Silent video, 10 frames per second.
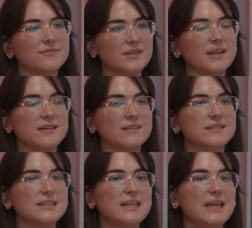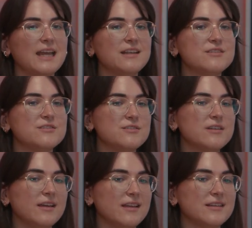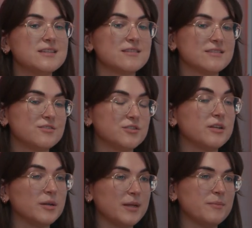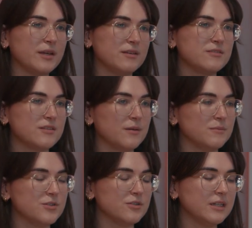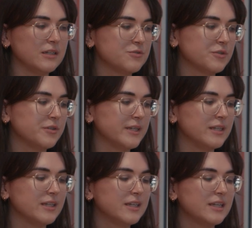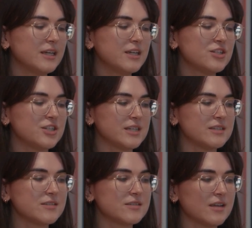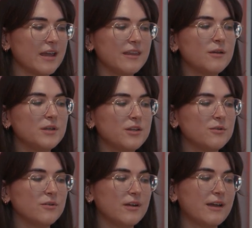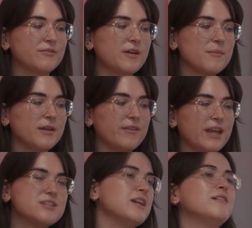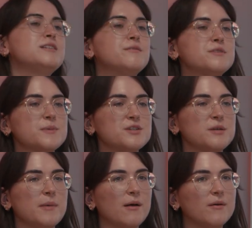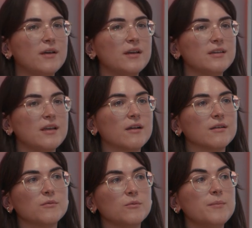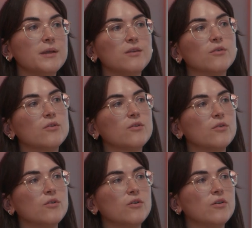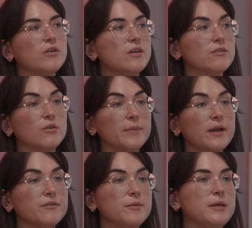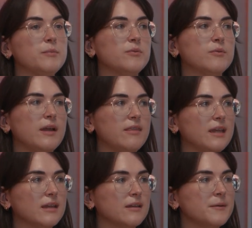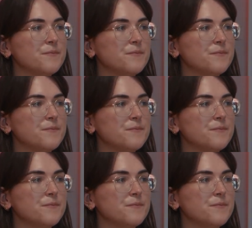Yeah, and this is Julia, played by Julie Ledru, and she's, I think when you have coming of age narratives, especially about young women or young non-binary people, I think,